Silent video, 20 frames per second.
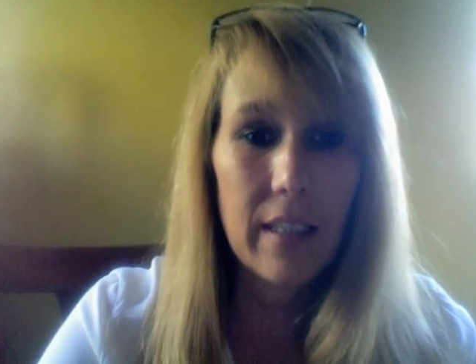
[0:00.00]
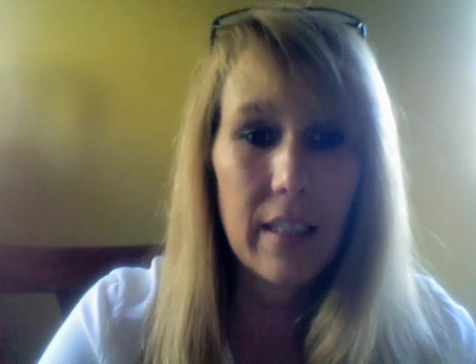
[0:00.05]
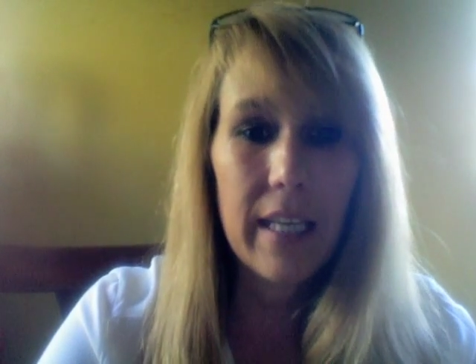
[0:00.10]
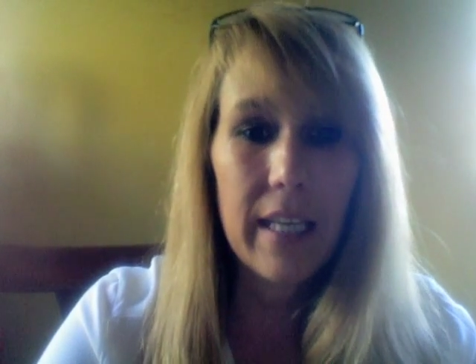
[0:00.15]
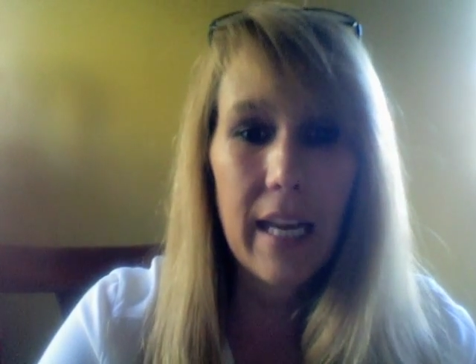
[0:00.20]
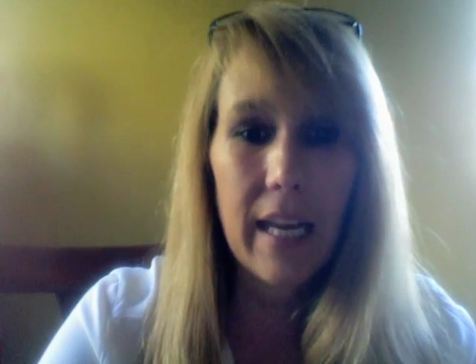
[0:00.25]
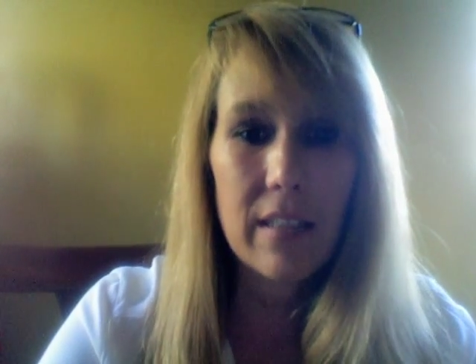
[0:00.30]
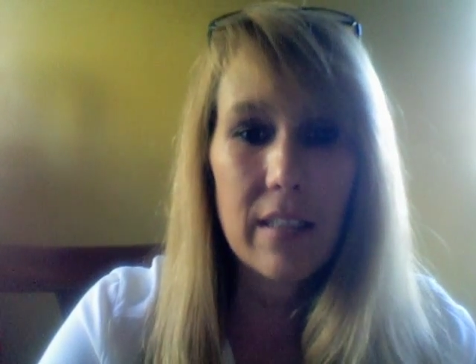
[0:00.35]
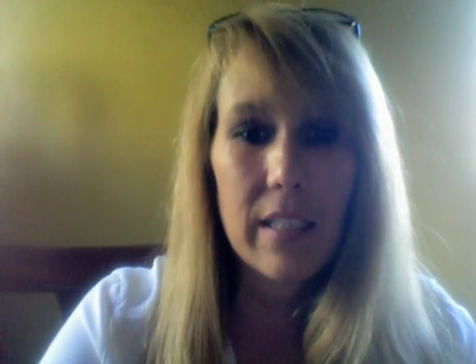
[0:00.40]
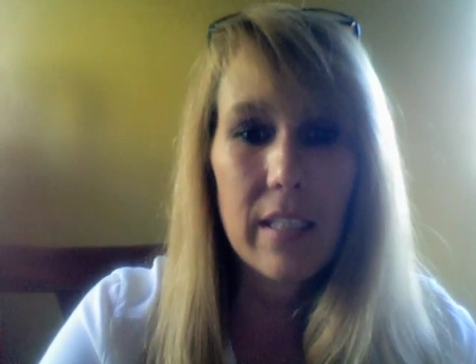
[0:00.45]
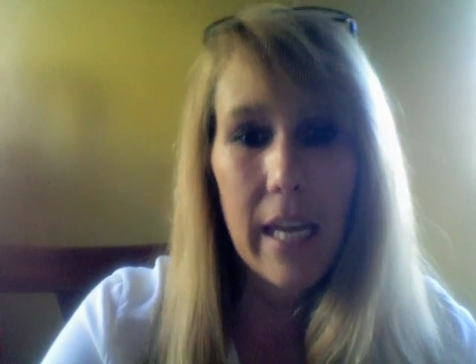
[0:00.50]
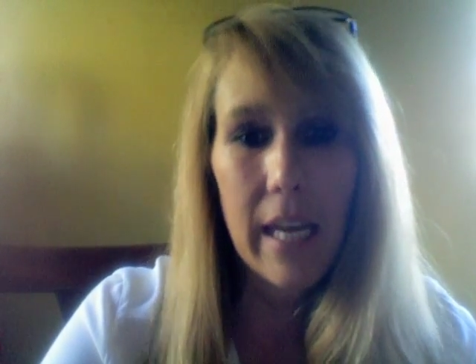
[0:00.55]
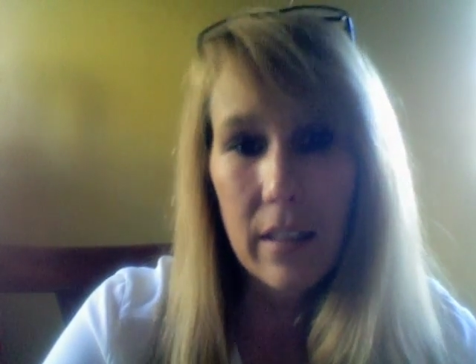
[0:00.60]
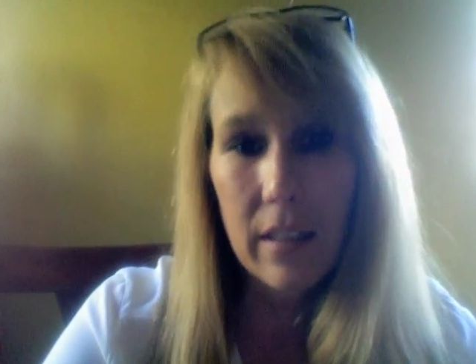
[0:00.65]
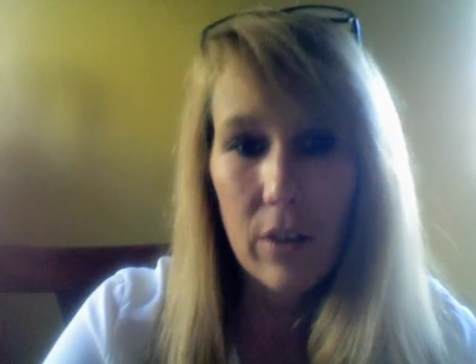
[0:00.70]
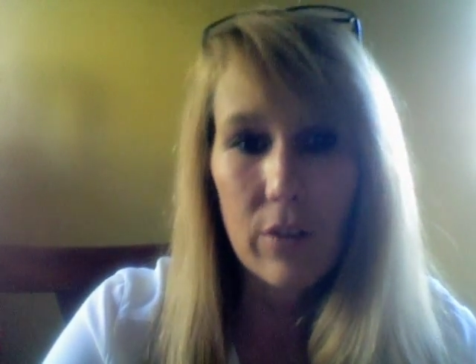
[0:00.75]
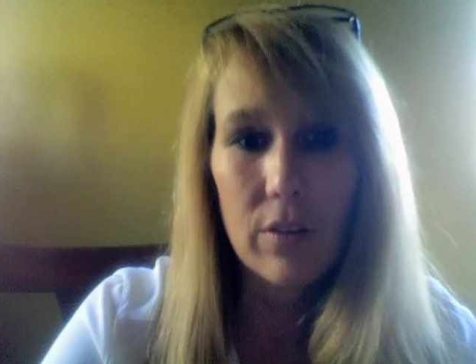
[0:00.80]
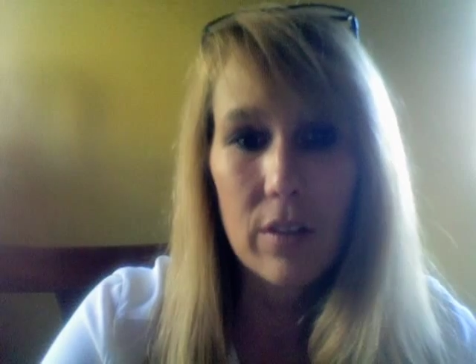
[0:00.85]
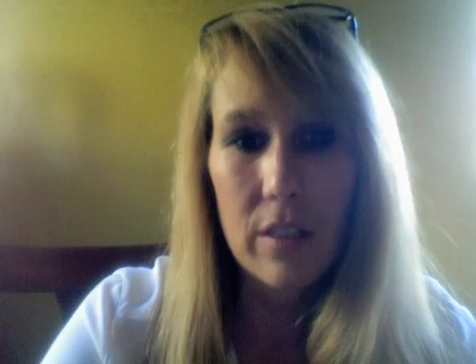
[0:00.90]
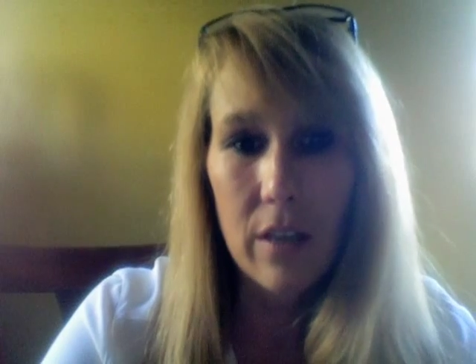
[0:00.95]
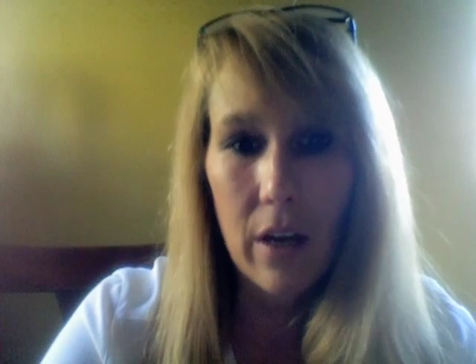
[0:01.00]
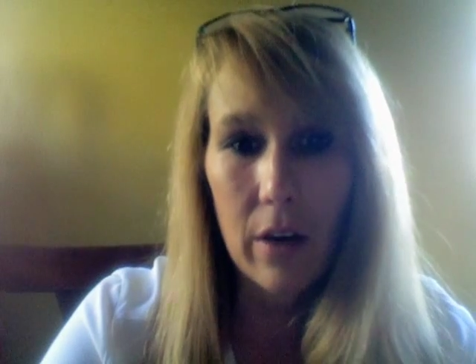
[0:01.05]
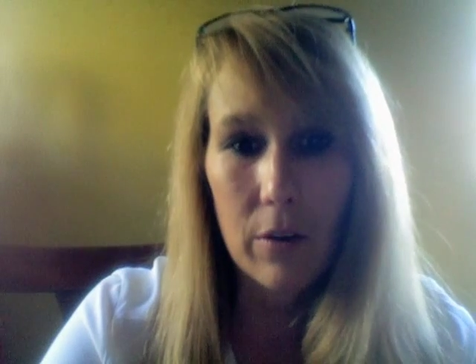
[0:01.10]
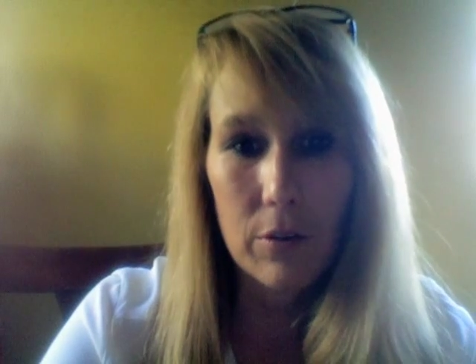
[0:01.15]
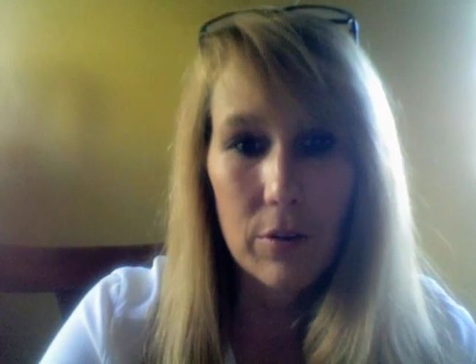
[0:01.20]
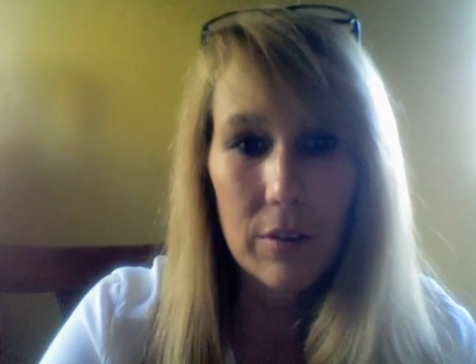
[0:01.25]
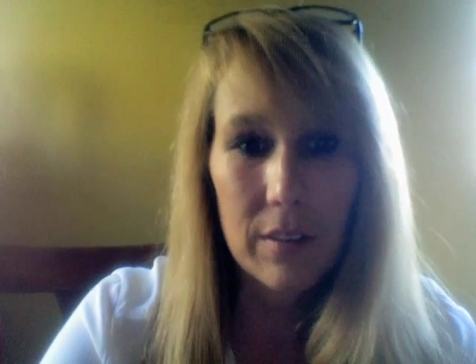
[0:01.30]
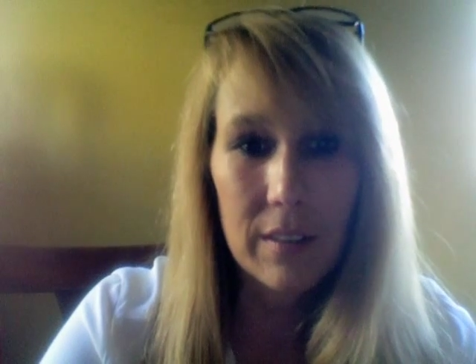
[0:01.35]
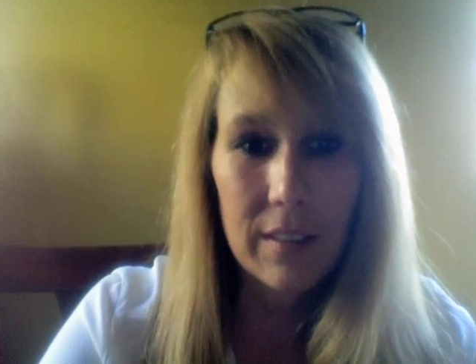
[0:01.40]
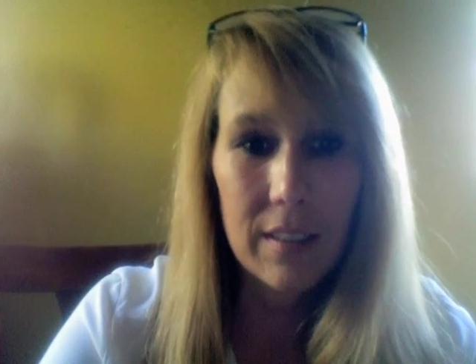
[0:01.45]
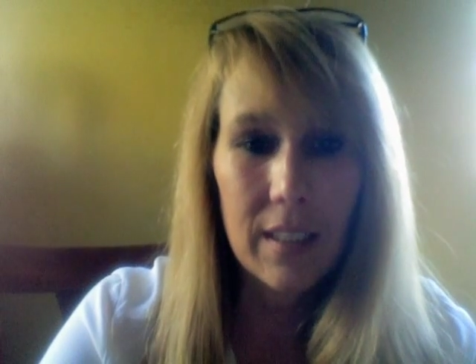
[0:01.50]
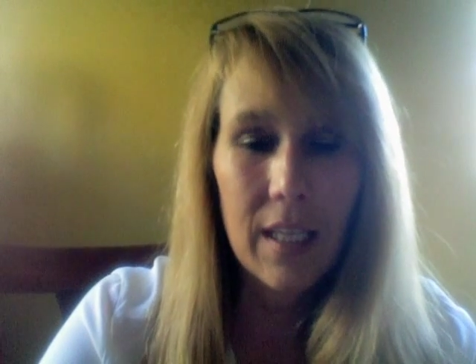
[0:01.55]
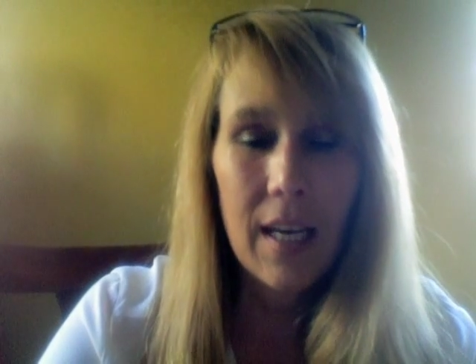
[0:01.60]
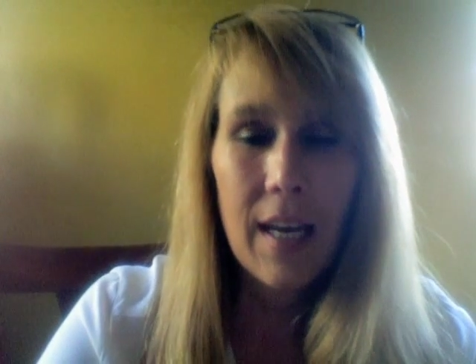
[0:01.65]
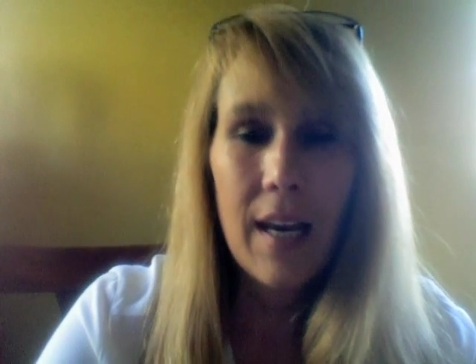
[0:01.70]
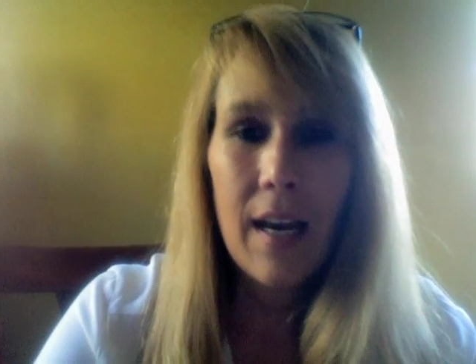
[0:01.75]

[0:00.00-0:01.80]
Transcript: Again, take those notes.